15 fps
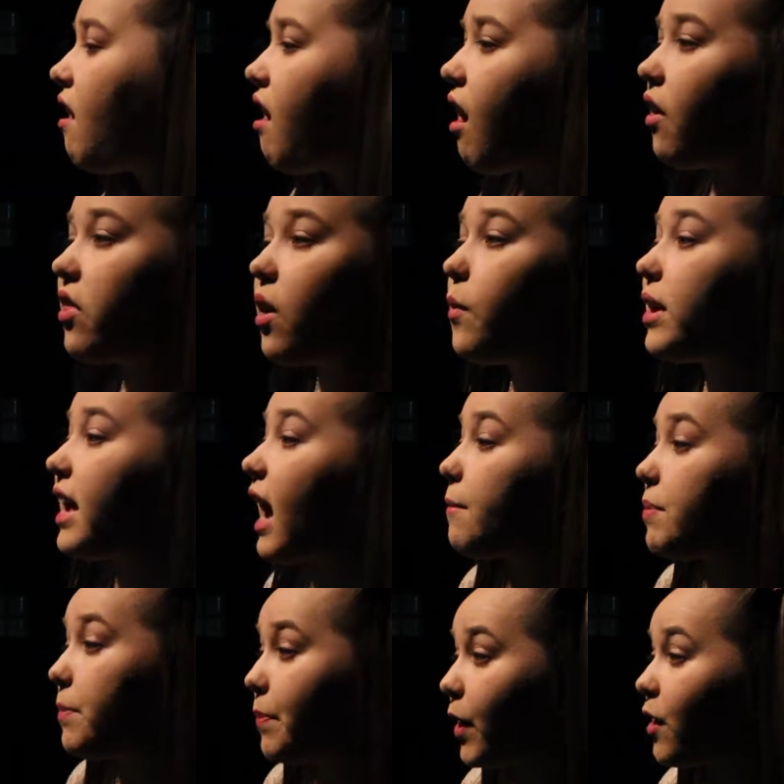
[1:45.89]
although we can't
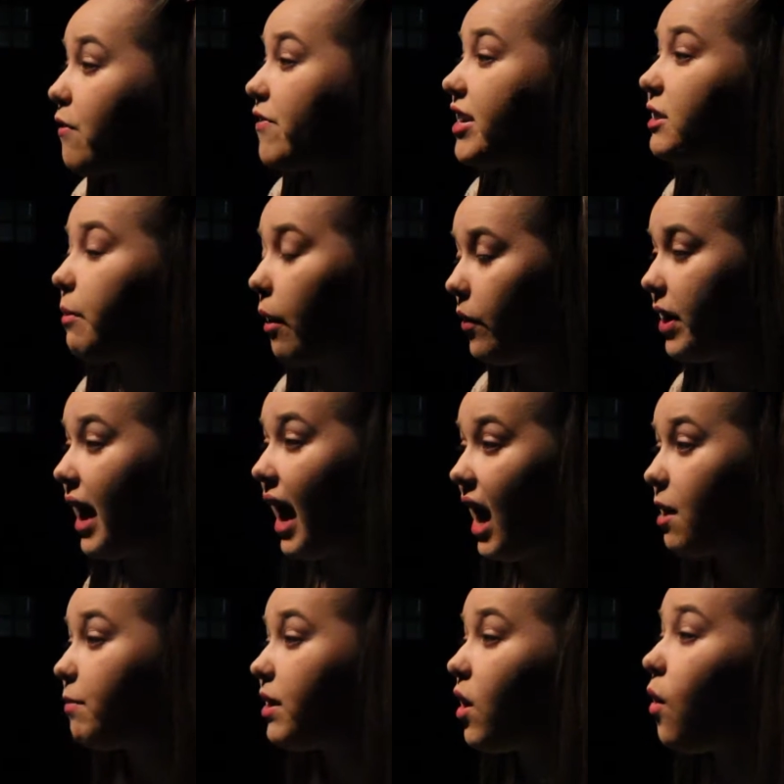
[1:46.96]
be perfect, but we
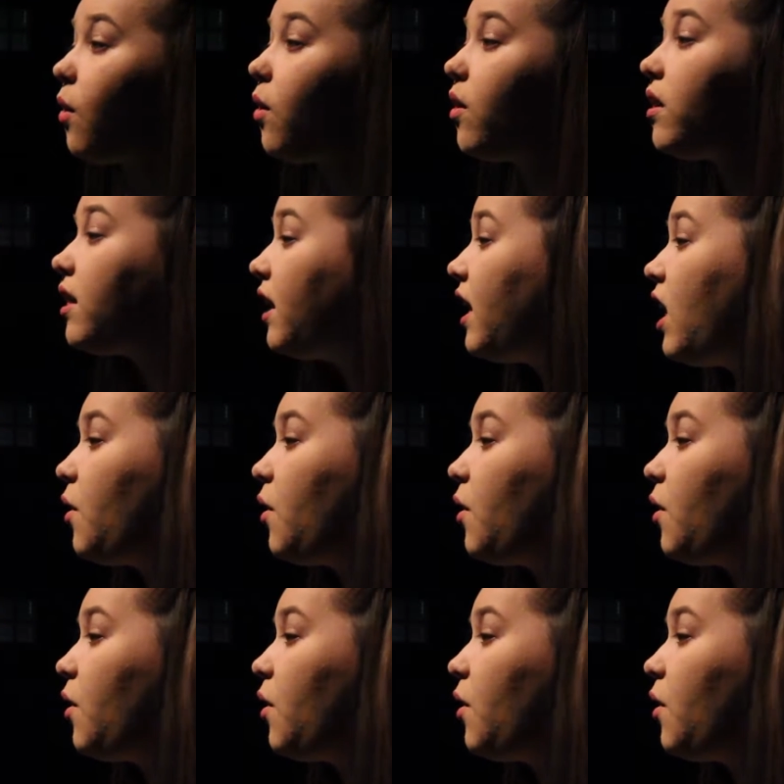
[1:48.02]
can be whole,